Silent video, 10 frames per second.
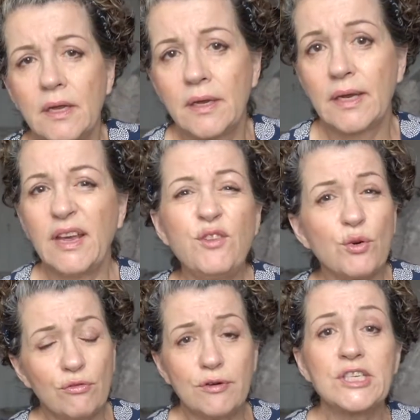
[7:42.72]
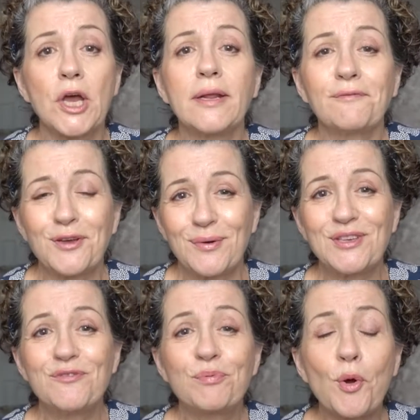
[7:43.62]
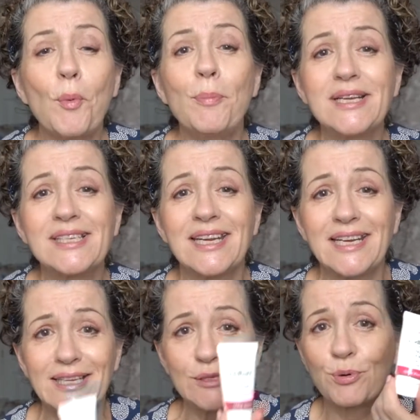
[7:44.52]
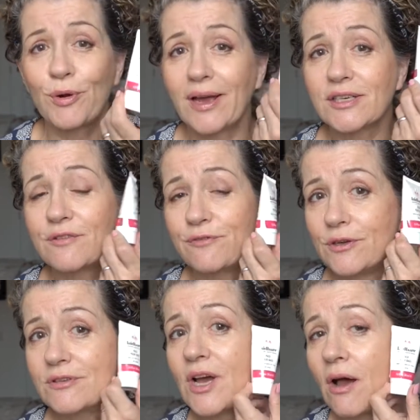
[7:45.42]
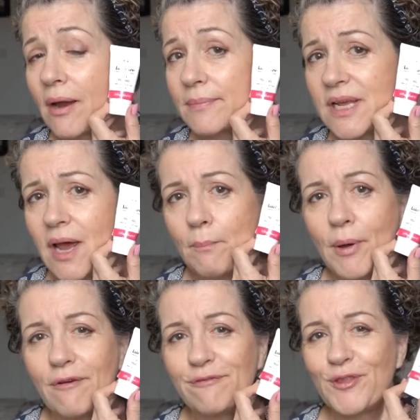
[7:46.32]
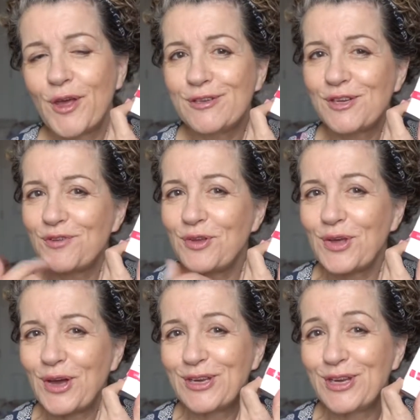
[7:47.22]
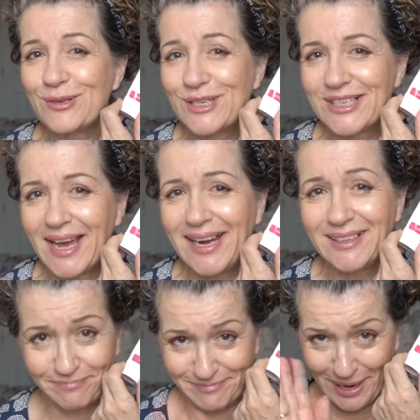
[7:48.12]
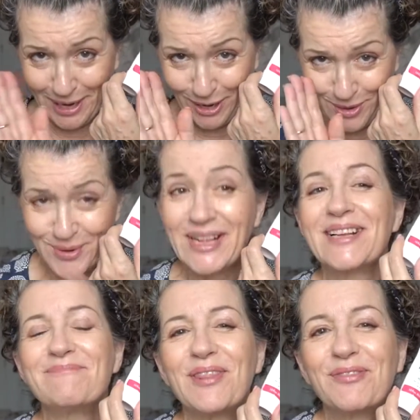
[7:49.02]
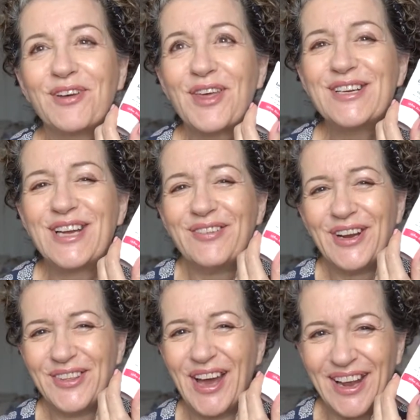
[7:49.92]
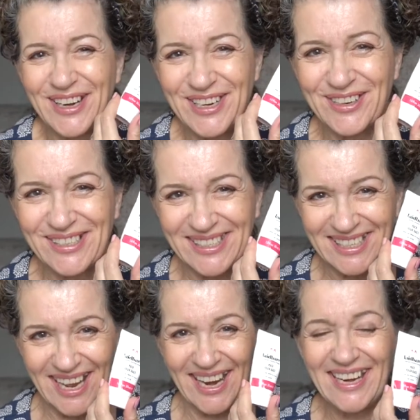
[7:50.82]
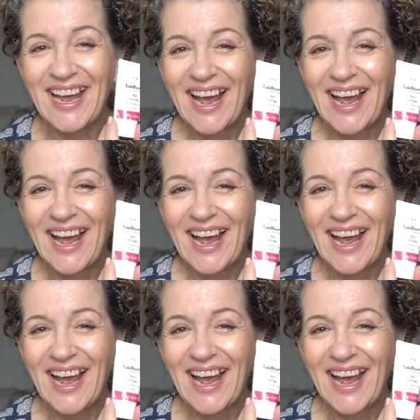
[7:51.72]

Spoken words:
If you're a returning viewer, you've probably seen this product a few times, but for those of you that are new today, hello, but for those of you that are new today,